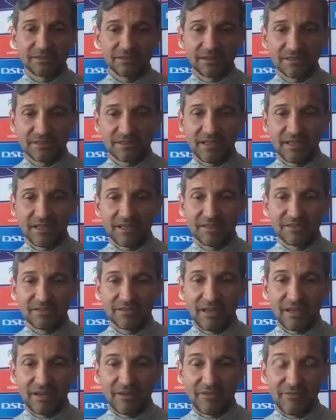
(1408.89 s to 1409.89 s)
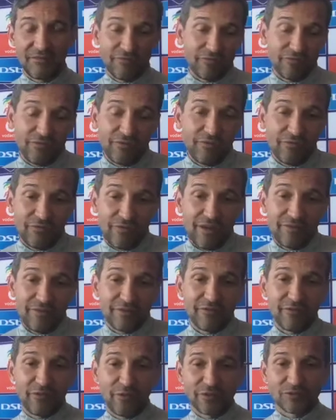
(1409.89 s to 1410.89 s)
Uh, they they they have
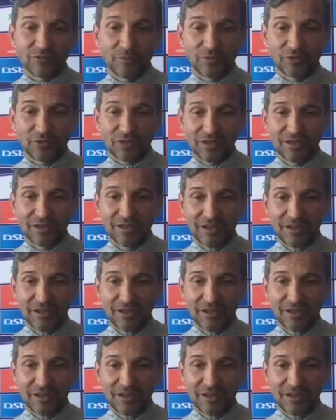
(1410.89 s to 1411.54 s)
the first option